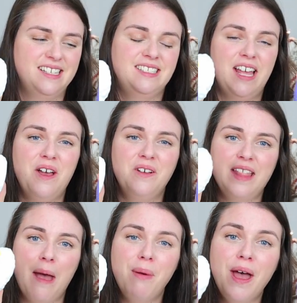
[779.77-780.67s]
So
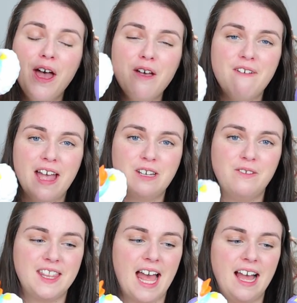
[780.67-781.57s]
they're perfect
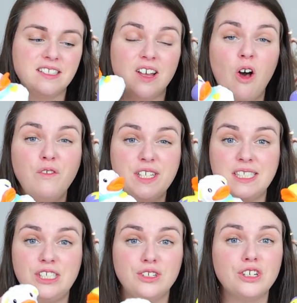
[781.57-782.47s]
for that.
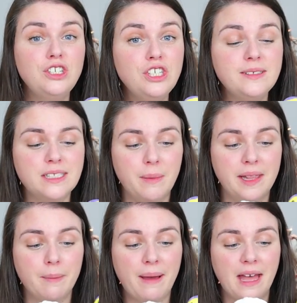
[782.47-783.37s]
Obviously, you could use them in the